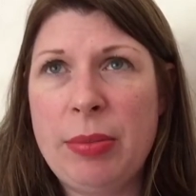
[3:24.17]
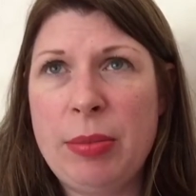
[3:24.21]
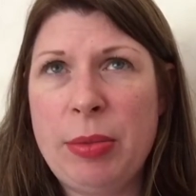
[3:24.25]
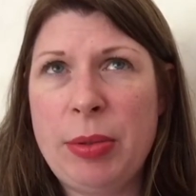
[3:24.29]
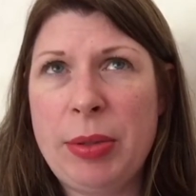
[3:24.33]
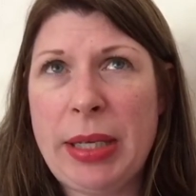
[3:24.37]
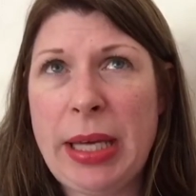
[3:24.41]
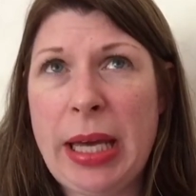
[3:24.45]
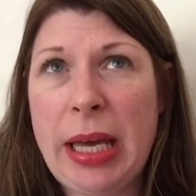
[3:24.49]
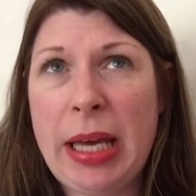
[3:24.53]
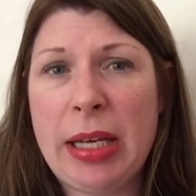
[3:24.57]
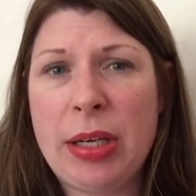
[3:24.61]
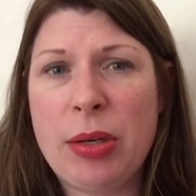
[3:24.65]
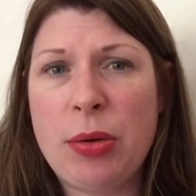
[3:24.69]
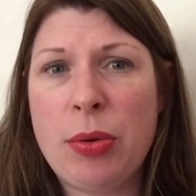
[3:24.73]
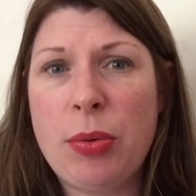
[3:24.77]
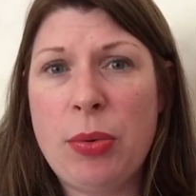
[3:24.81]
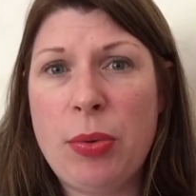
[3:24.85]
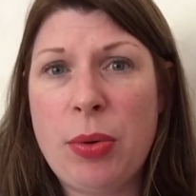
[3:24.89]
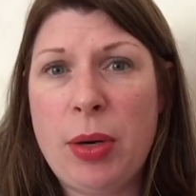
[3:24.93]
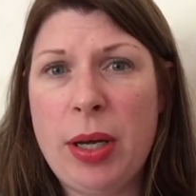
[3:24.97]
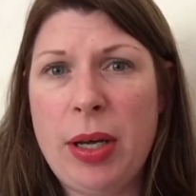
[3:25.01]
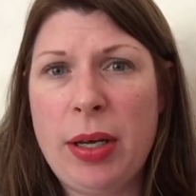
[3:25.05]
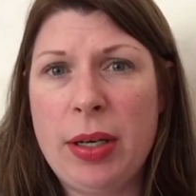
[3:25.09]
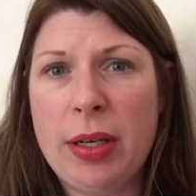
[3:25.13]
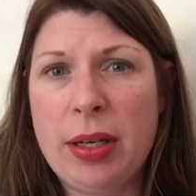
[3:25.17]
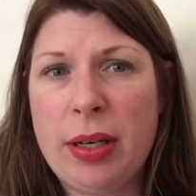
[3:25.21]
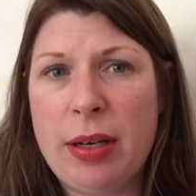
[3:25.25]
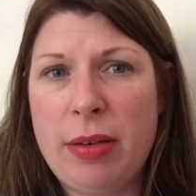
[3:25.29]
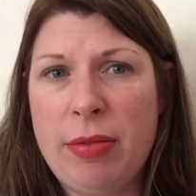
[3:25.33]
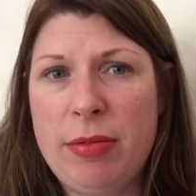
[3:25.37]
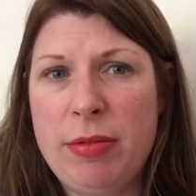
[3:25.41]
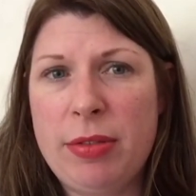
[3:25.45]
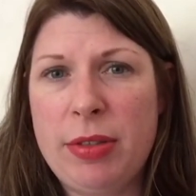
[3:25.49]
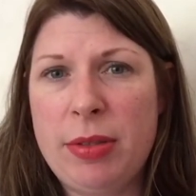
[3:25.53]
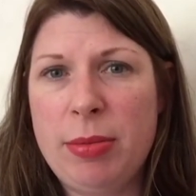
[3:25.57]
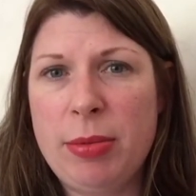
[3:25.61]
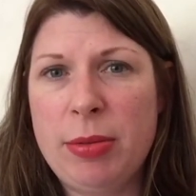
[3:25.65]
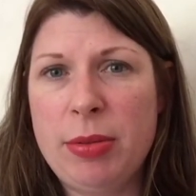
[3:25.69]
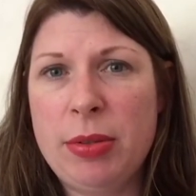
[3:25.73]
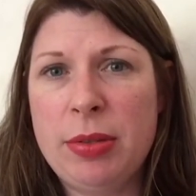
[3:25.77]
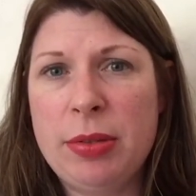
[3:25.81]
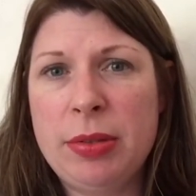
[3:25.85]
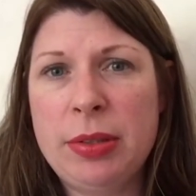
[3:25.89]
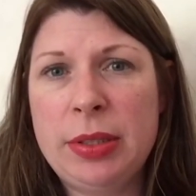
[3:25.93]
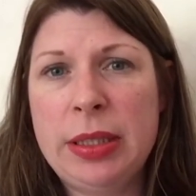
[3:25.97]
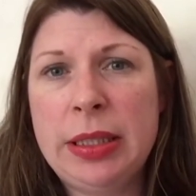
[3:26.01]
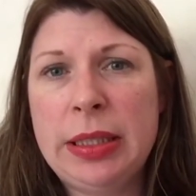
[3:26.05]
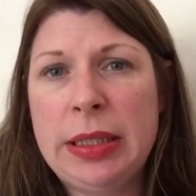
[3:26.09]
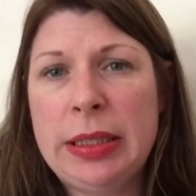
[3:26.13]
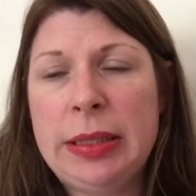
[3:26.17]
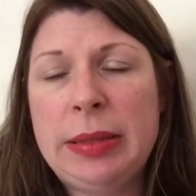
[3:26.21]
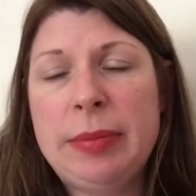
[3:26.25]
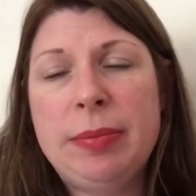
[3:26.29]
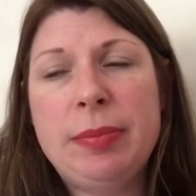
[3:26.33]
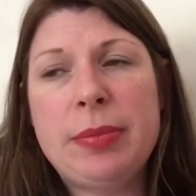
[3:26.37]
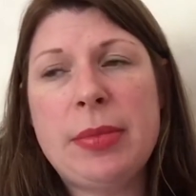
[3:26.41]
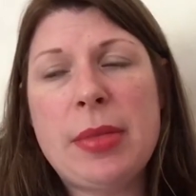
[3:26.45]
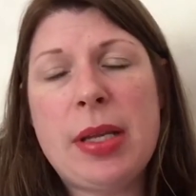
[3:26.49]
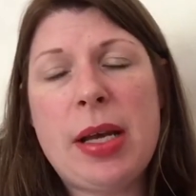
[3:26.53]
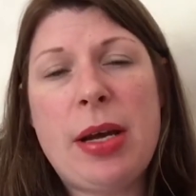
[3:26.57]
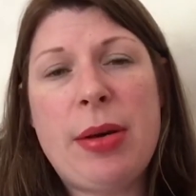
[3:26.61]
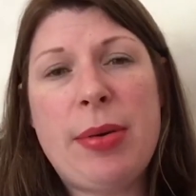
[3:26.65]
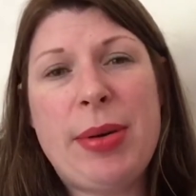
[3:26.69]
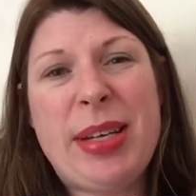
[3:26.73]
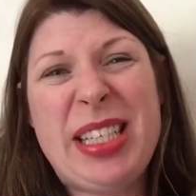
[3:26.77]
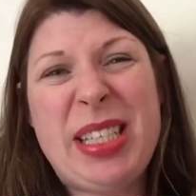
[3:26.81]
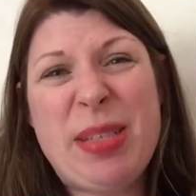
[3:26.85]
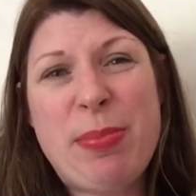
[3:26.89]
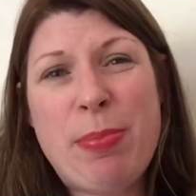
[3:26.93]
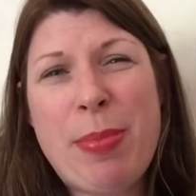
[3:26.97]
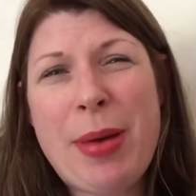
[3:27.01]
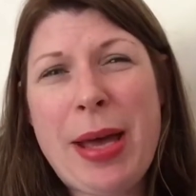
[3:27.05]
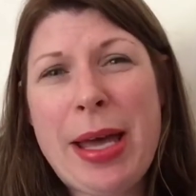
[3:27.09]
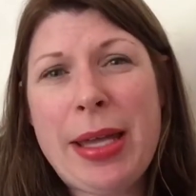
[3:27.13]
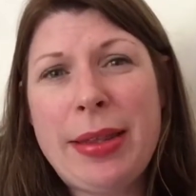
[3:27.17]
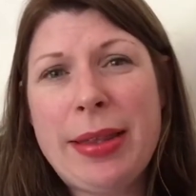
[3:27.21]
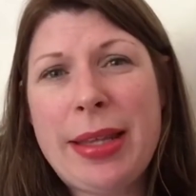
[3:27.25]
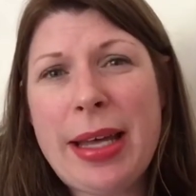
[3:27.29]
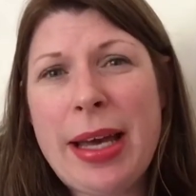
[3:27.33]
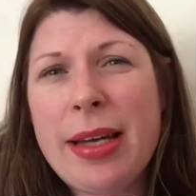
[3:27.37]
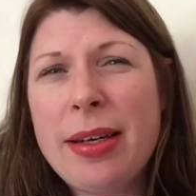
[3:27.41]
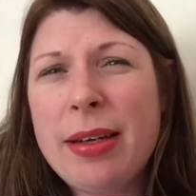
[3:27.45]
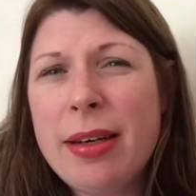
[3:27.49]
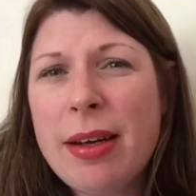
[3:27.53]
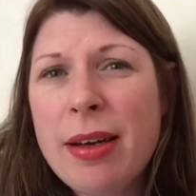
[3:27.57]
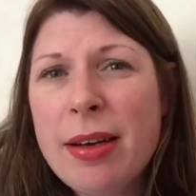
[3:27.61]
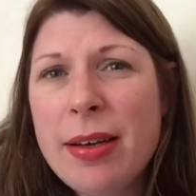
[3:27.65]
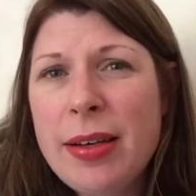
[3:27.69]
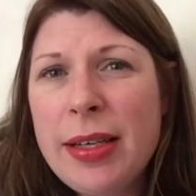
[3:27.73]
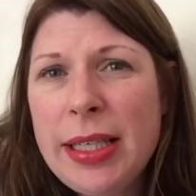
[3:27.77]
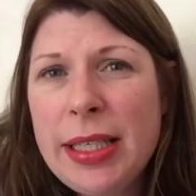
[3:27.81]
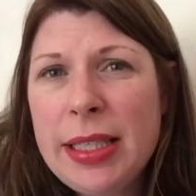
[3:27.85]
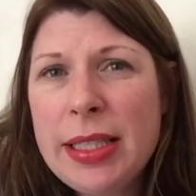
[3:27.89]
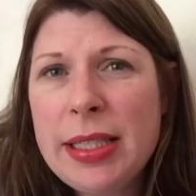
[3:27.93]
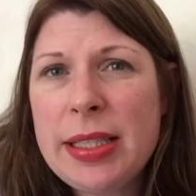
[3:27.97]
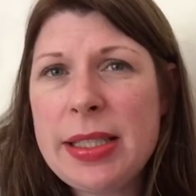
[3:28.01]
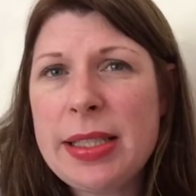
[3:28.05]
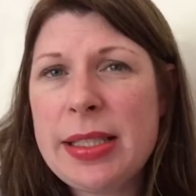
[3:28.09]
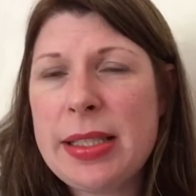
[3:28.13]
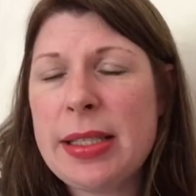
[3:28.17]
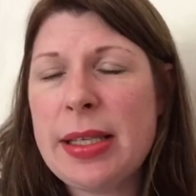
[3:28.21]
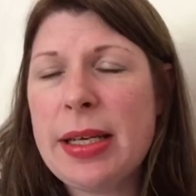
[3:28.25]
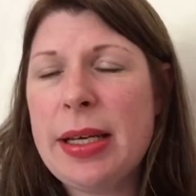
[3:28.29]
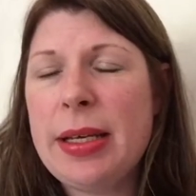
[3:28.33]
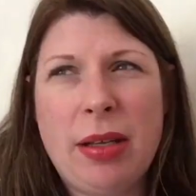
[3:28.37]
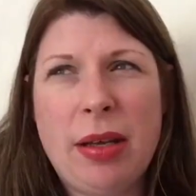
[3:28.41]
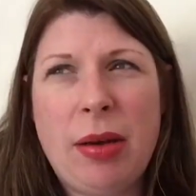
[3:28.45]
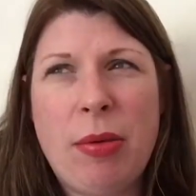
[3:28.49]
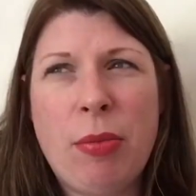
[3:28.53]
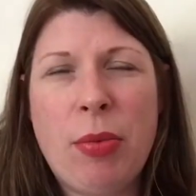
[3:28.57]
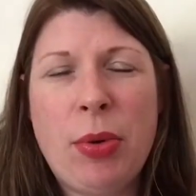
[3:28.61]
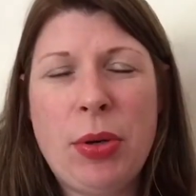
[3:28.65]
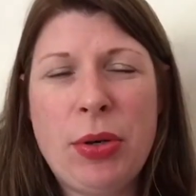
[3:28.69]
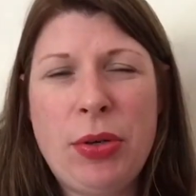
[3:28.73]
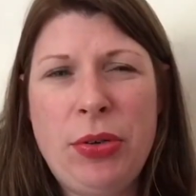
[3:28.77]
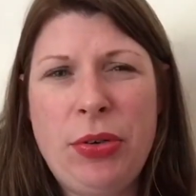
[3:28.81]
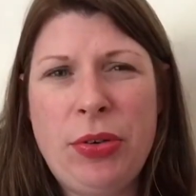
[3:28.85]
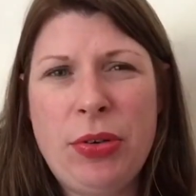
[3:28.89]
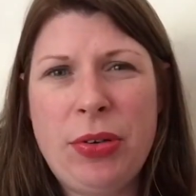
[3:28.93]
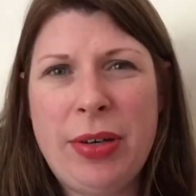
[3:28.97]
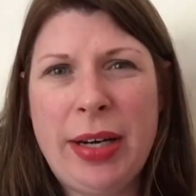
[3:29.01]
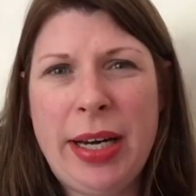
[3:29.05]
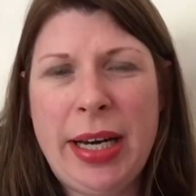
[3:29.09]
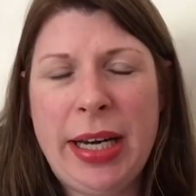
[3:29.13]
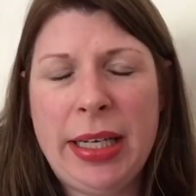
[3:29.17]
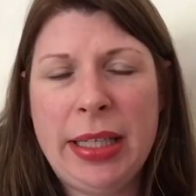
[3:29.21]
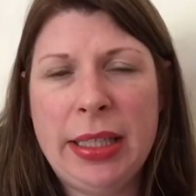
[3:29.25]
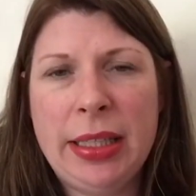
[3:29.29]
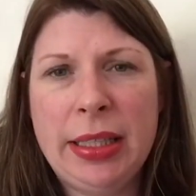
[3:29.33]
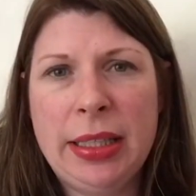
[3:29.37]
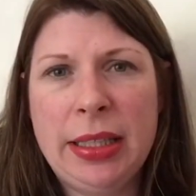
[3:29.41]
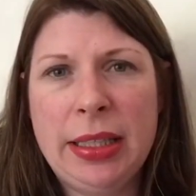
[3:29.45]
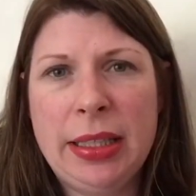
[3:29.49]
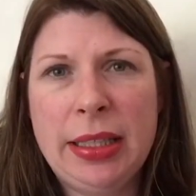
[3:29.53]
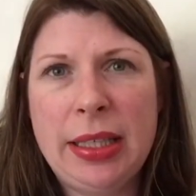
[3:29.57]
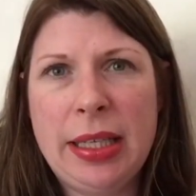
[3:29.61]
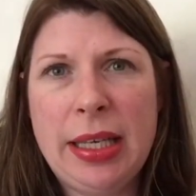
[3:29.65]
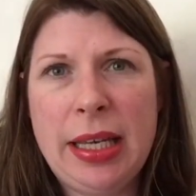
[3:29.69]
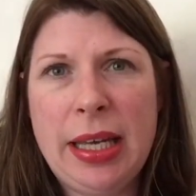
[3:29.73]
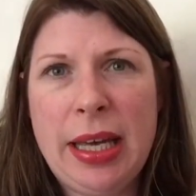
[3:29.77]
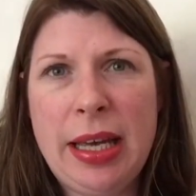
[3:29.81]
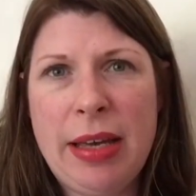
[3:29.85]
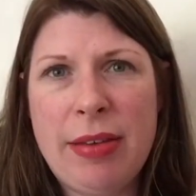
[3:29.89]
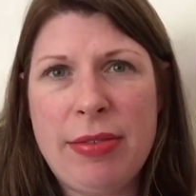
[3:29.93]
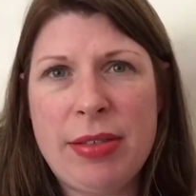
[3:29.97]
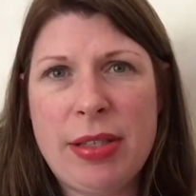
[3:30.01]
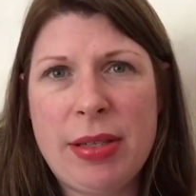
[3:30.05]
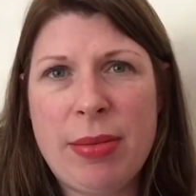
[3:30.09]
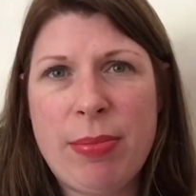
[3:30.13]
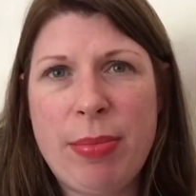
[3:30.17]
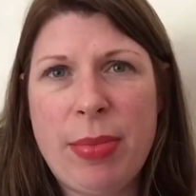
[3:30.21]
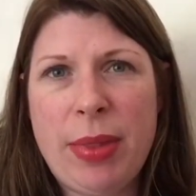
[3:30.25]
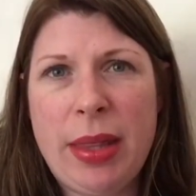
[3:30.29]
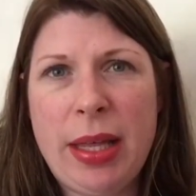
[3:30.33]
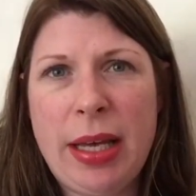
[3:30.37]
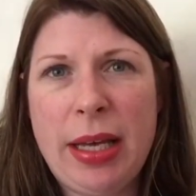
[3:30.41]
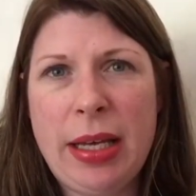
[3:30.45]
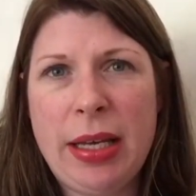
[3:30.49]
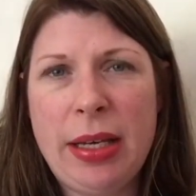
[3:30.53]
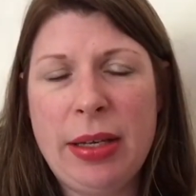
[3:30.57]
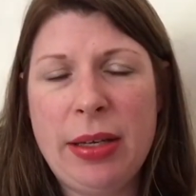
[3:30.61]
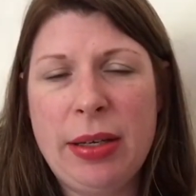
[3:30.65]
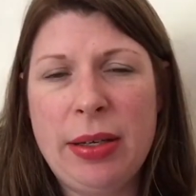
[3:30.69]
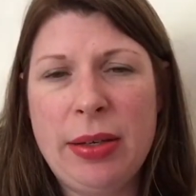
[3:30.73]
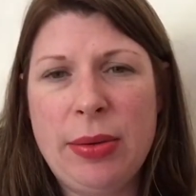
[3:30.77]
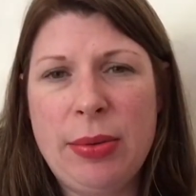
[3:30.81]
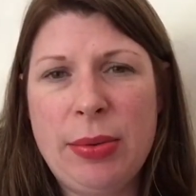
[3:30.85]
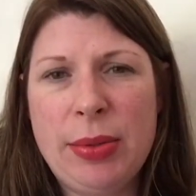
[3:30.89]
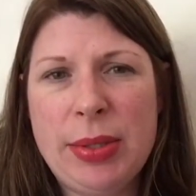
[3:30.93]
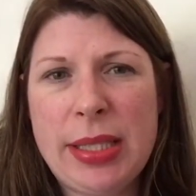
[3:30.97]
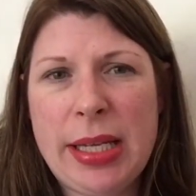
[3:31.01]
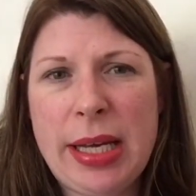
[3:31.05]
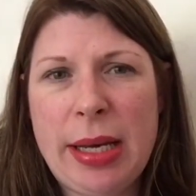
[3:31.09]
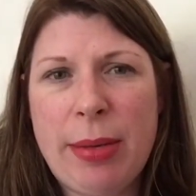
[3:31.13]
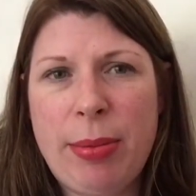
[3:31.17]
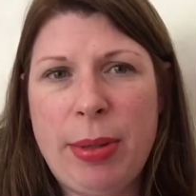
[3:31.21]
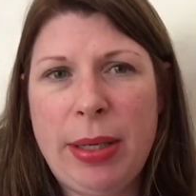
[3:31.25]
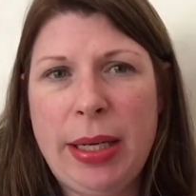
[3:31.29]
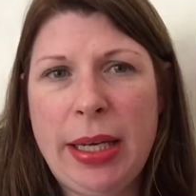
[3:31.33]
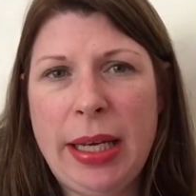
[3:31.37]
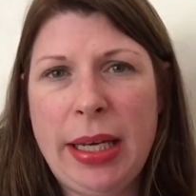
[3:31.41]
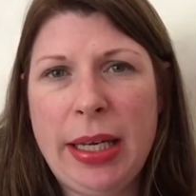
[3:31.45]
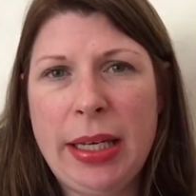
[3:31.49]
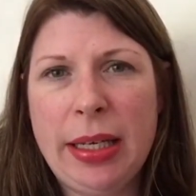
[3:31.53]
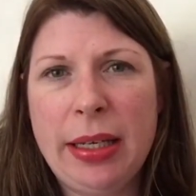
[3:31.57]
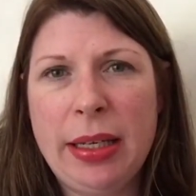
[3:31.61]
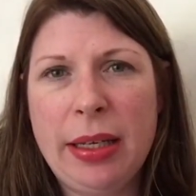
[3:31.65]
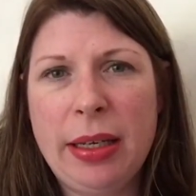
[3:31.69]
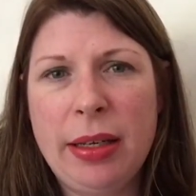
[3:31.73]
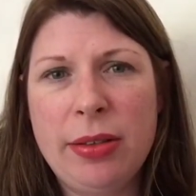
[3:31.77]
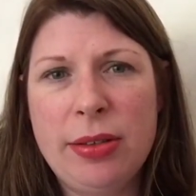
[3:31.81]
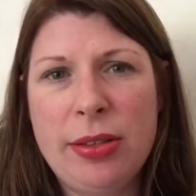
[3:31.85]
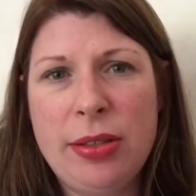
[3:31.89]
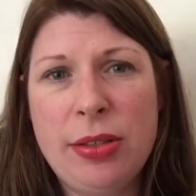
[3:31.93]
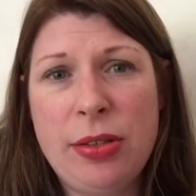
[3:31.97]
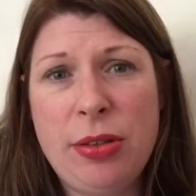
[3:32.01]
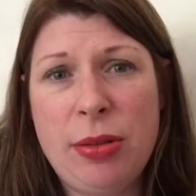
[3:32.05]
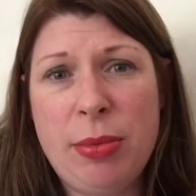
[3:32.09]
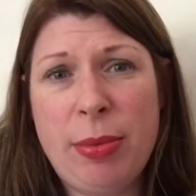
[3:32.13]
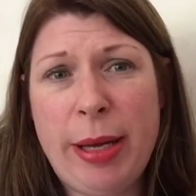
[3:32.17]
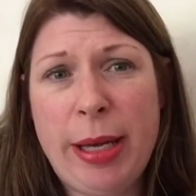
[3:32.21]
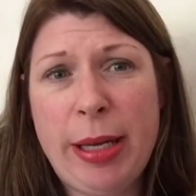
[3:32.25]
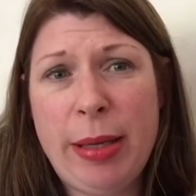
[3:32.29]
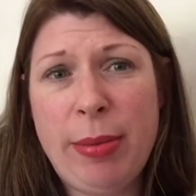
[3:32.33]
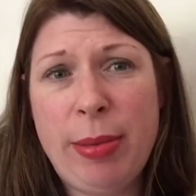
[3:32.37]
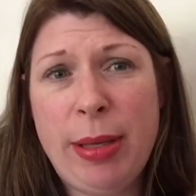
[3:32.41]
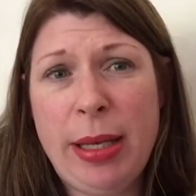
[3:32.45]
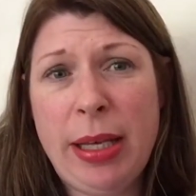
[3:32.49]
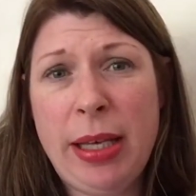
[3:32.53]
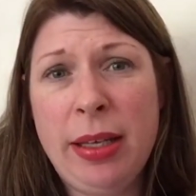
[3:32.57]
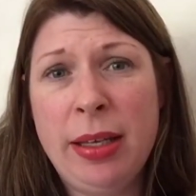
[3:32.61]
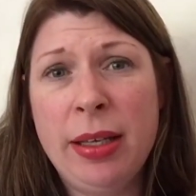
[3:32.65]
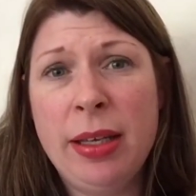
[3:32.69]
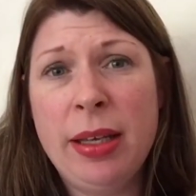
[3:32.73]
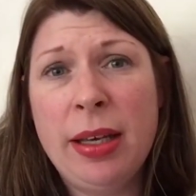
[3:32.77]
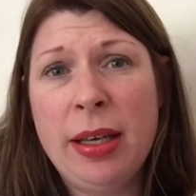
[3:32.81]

were getting quite uncomfortable. I went to bed that night wondering if something was happening to the baby,